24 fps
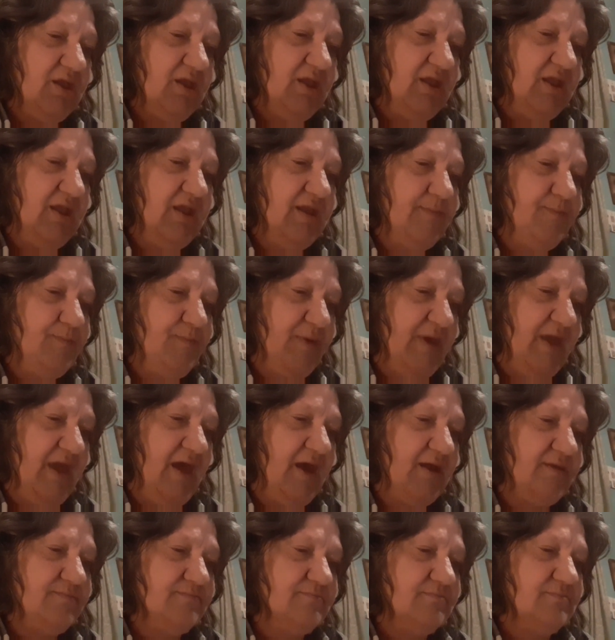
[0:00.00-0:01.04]

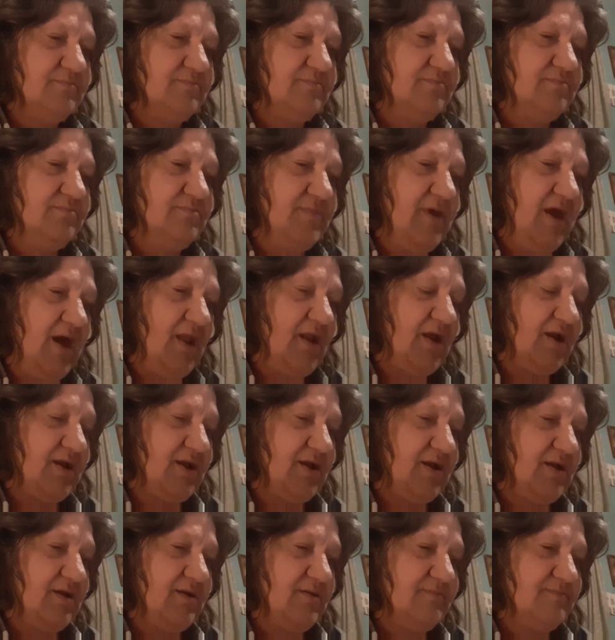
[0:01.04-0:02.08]
Ebed
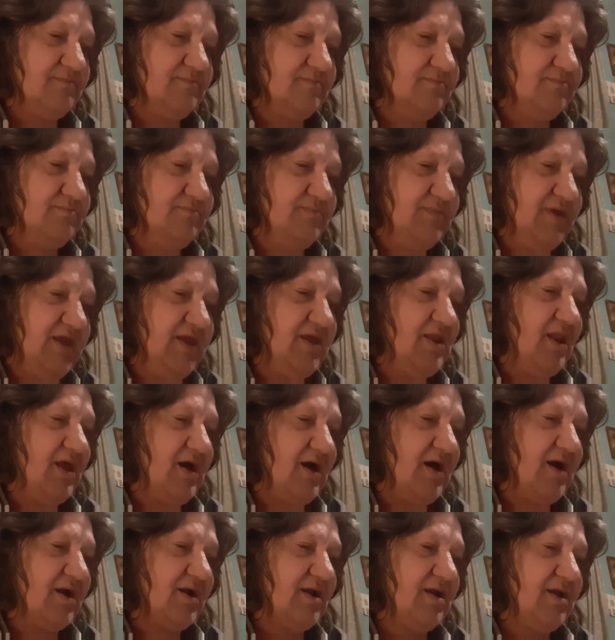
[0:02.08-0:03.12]
Melech
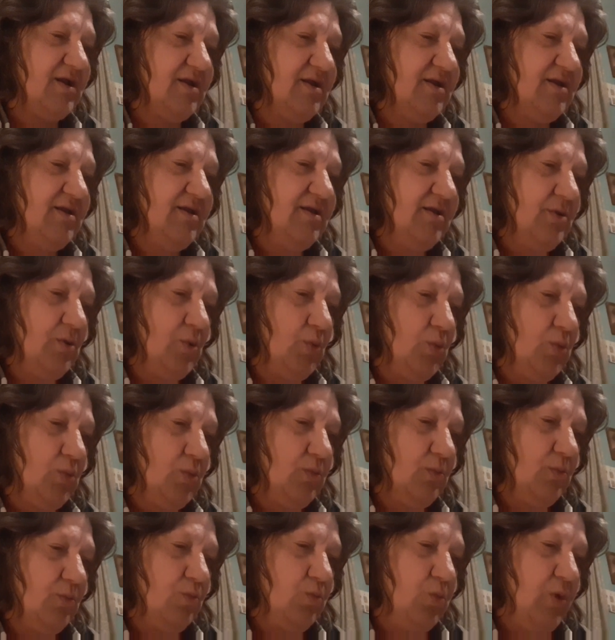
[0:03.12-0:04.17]
Melech
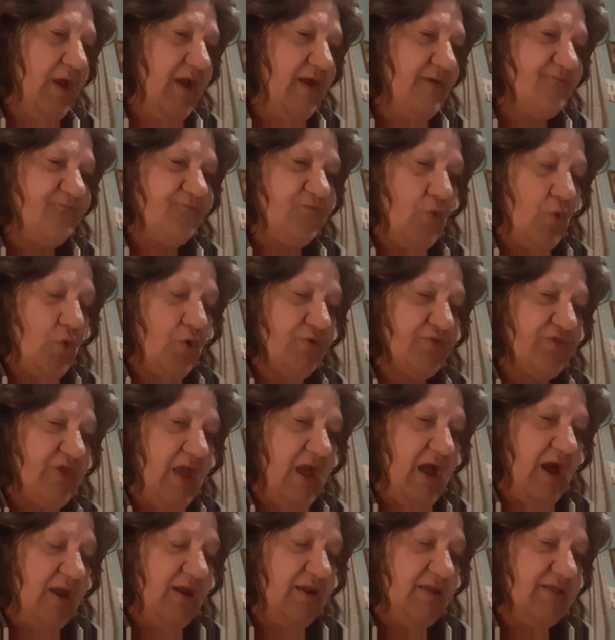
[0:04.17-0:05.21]
went forth
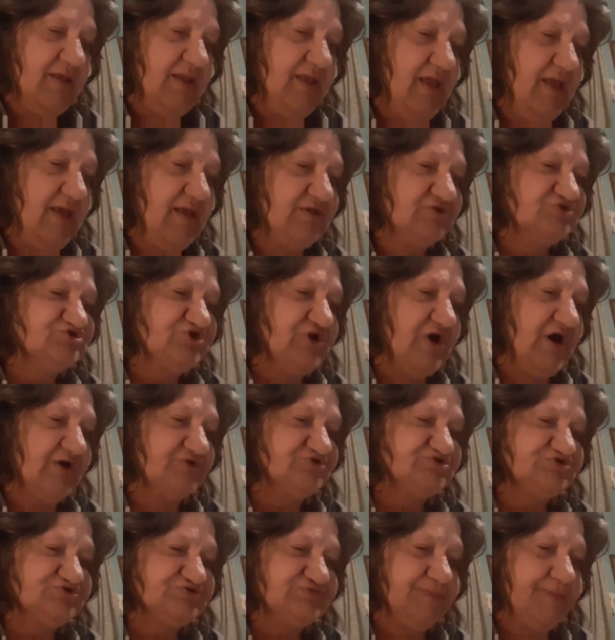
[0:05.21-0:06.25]
out of the king's
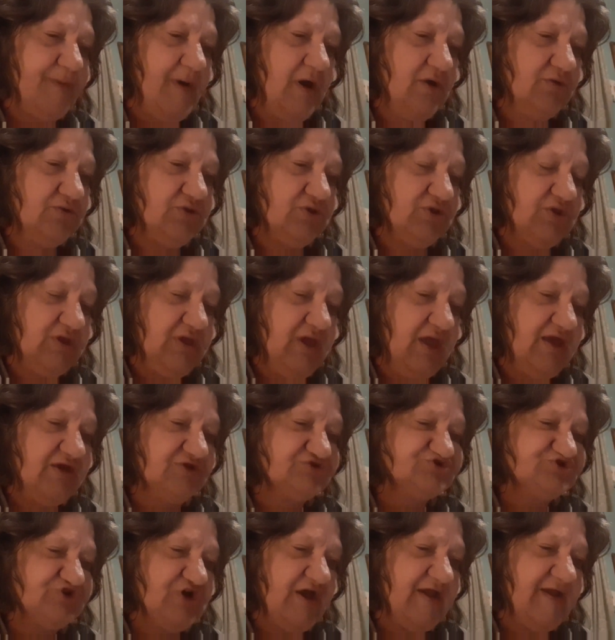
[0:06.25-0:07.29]
house and spoke to the king,
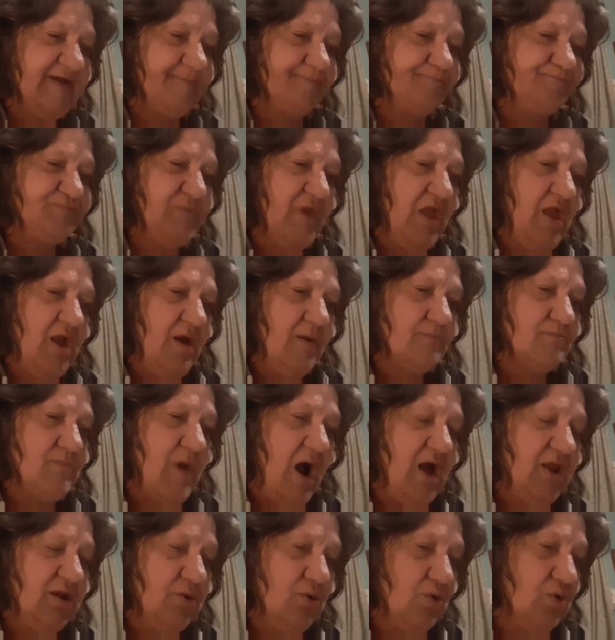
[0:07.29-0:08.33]
saying,
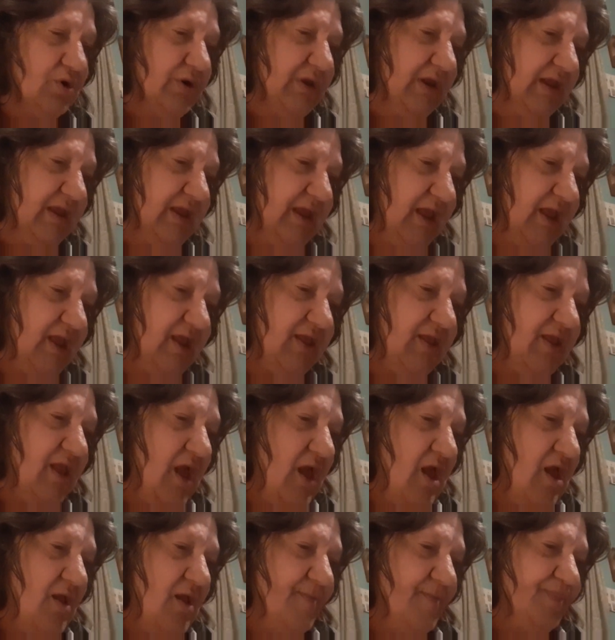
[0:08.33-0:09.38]
My lord the king,
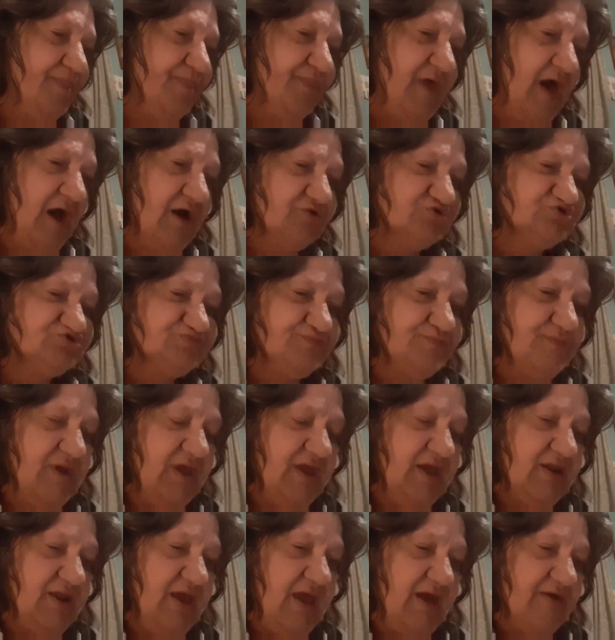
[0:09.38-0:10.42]
those
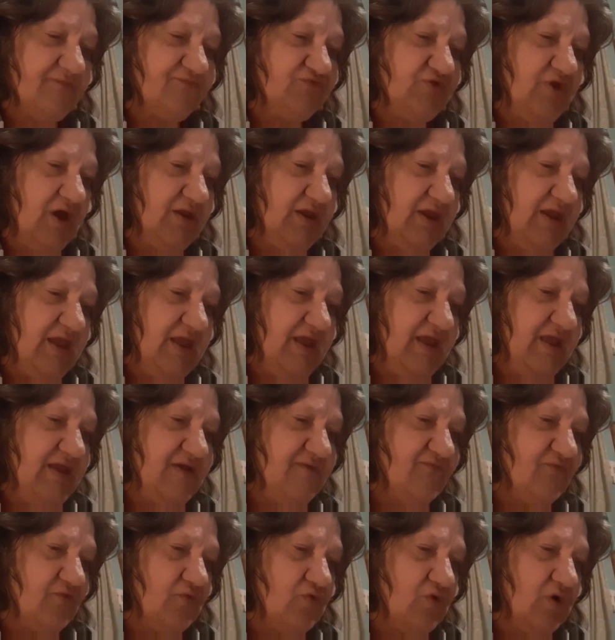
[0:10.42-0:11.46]
men have done
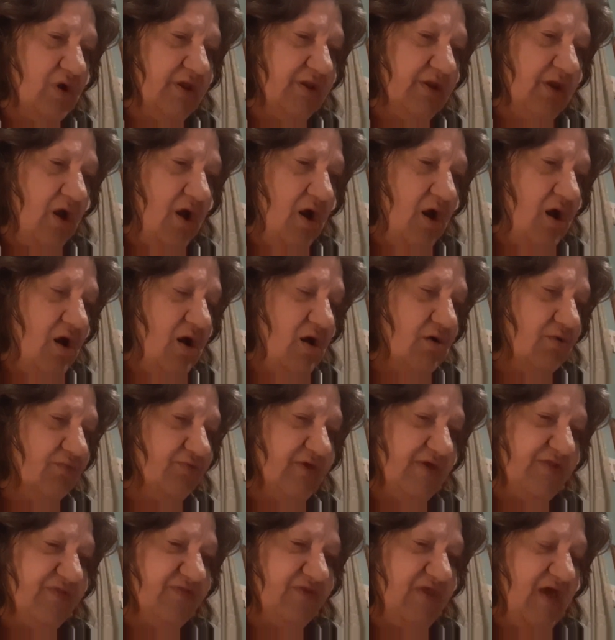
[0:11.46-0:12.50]
evil in all
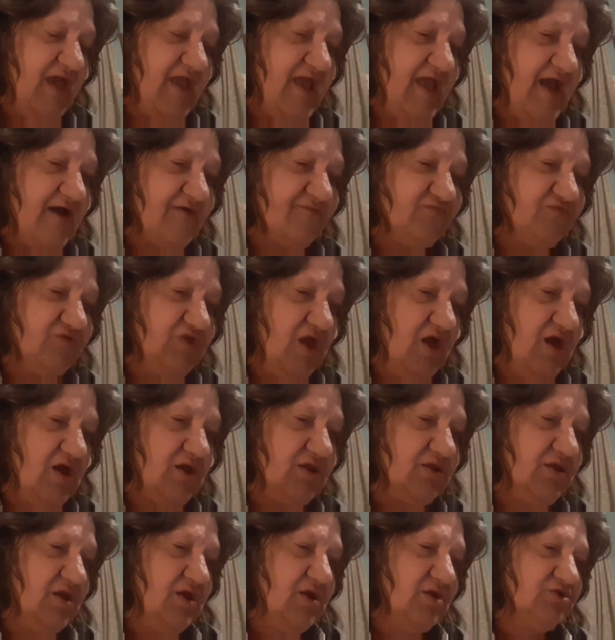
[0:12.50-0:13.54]
that they have
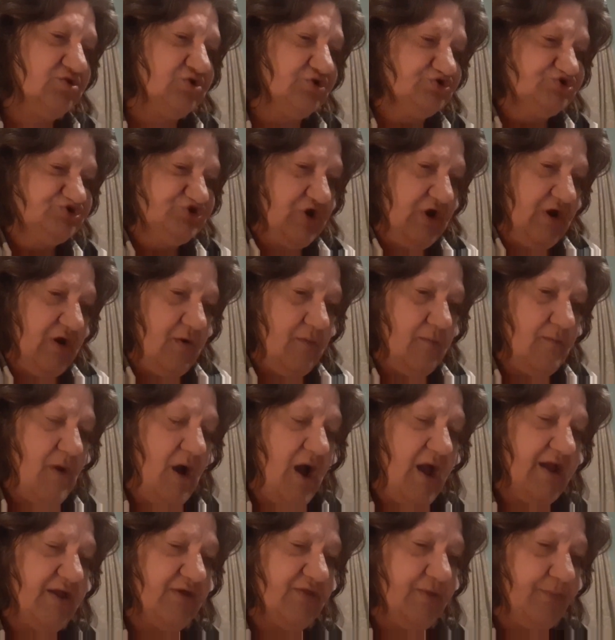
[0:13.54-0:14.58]
done to
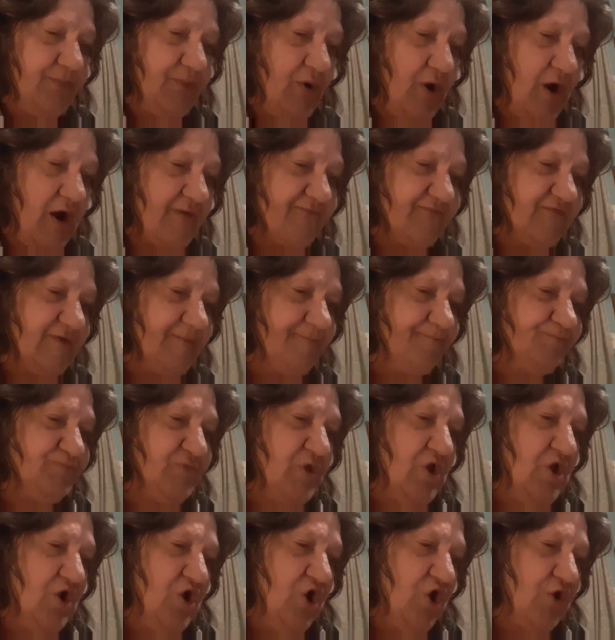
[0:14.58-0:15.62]
Jeremiah the prophet,
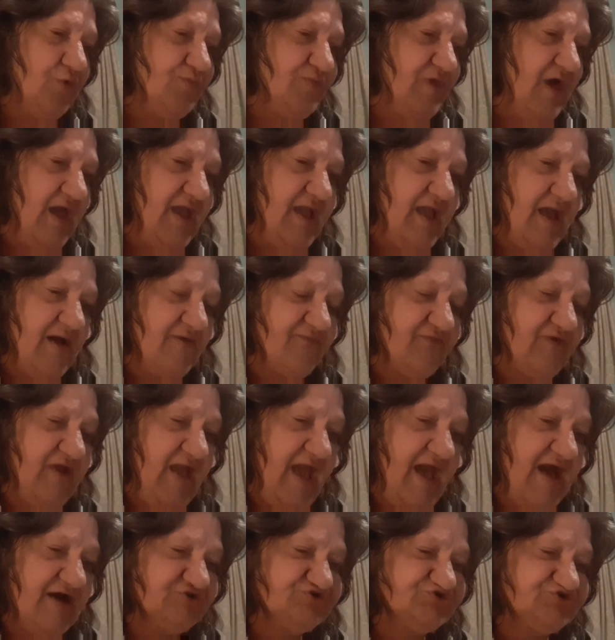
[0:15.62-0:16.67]
whom they have
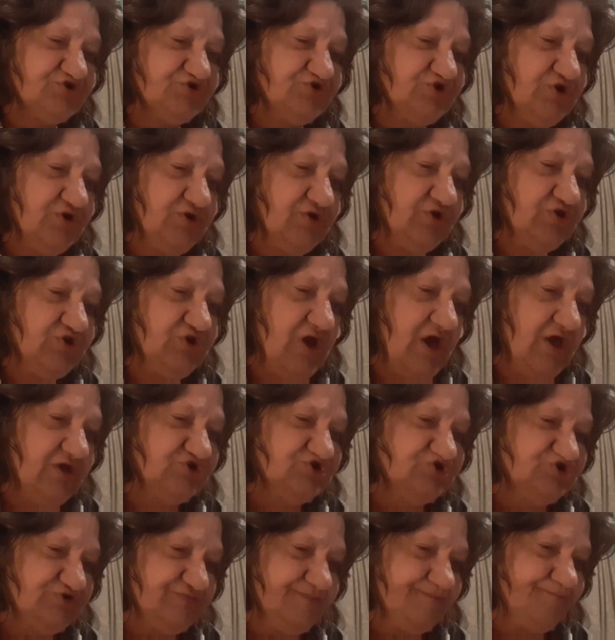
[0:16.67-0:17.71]
cast into the
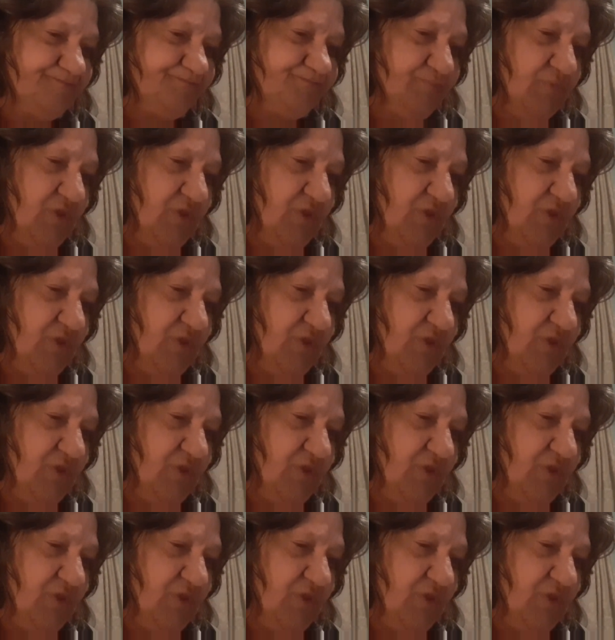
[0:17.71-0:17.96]
dungeon.